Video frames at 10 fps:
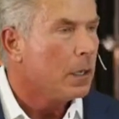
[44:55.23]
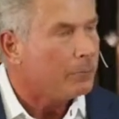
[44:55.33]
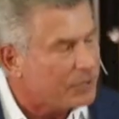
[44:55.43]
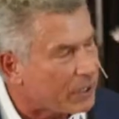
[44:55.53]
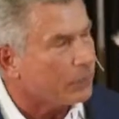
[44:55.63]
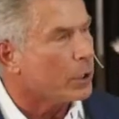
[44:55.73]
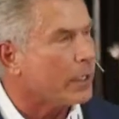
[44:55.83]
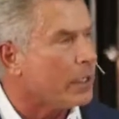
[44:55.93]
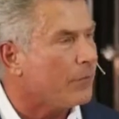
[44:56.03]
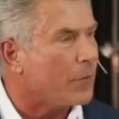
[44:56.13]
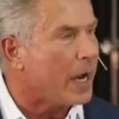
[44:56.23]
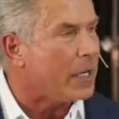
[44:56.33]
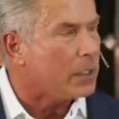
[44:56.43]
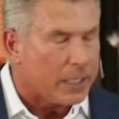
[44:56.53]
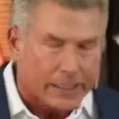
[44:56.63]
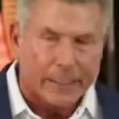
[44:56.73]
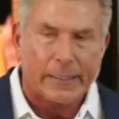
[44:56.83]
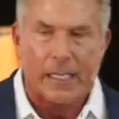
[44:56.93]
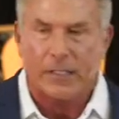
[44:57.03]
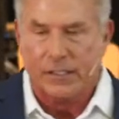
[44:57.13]
I'm sick of looking at Frank. He did
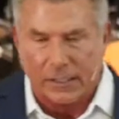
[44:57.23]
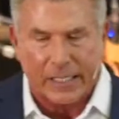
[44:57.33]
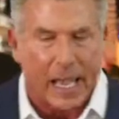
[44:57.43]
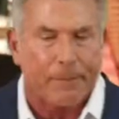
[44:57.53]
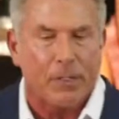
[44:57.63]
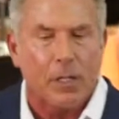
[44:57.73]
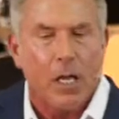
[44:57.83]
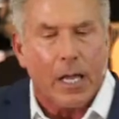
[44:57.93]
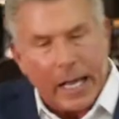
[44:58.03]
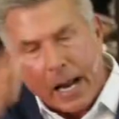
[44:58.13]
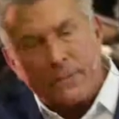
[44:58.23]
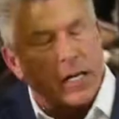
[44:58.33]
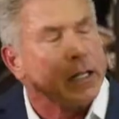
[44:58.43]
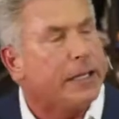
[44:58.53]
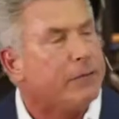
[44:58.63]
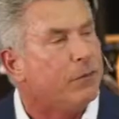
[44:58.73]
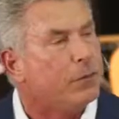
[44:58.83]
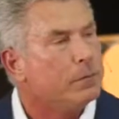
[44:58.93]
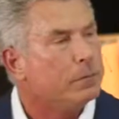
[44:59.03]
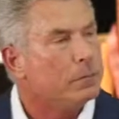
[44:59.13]
this, this happened, and I'm going to
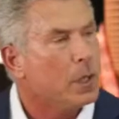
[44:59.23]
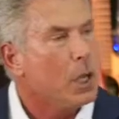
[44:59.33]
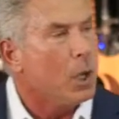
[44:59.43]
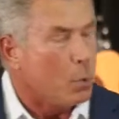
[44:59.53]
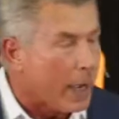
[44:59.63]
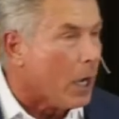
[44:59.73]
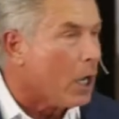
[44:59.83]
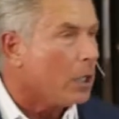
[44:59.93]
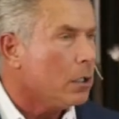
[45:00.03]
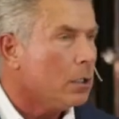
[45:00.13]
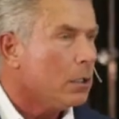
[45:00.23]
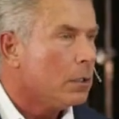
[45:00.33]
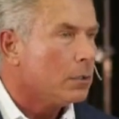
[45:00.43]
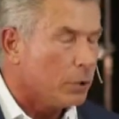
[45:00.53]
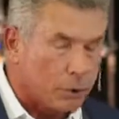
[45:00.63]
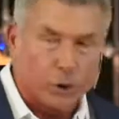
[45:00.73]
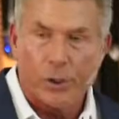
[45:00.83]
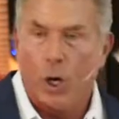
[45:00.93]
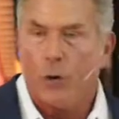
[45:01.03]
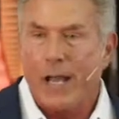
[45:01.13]
leave. Well, you
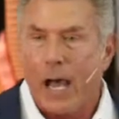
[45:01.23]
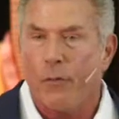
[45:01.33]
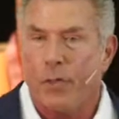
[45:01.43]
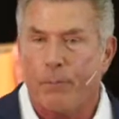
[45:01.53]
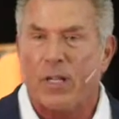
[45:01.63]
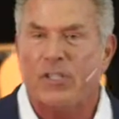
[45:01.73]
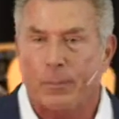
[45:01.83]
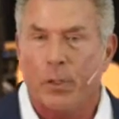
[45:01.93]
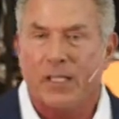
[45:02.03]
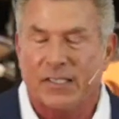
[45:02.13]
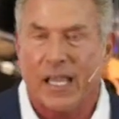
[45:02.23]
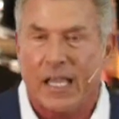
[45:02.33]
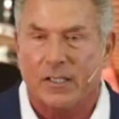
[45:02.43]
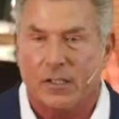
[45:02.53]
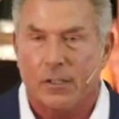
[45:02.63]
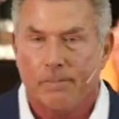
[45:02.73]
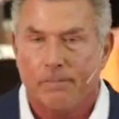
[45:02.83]
should know now the principle is this